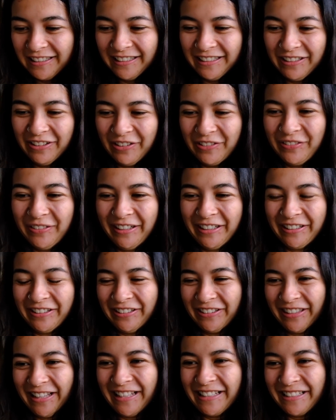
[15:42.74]
Oh my
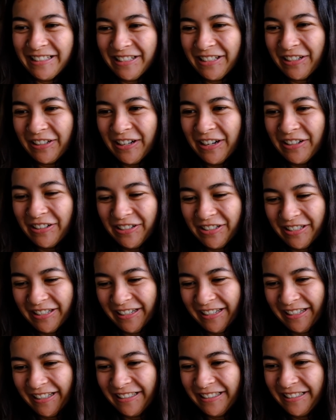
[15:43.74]
god, that's
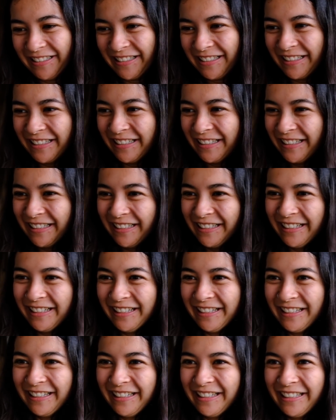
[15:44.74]
atrocious.
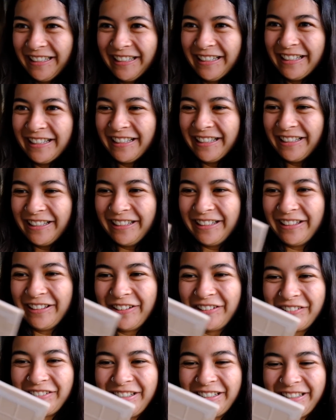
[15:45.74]

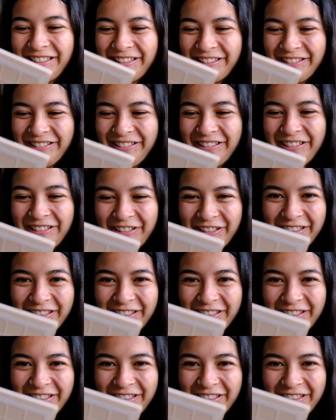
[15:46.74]
Oh my god.